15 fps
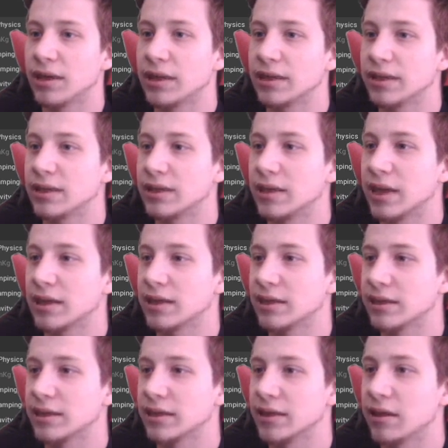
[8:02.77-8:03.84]
it
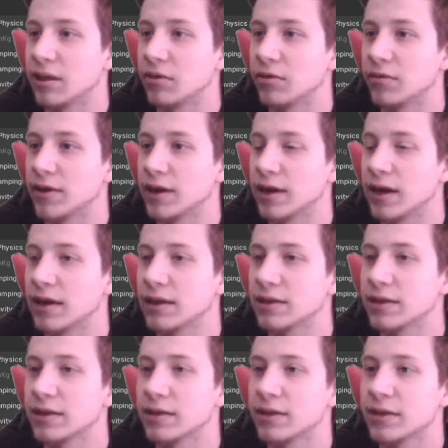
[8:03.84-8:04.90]
doesn't really look very
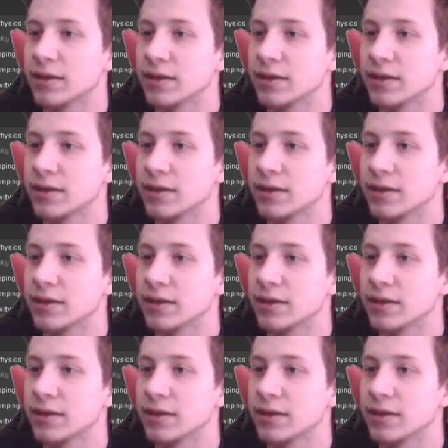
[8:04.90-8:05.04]
nice.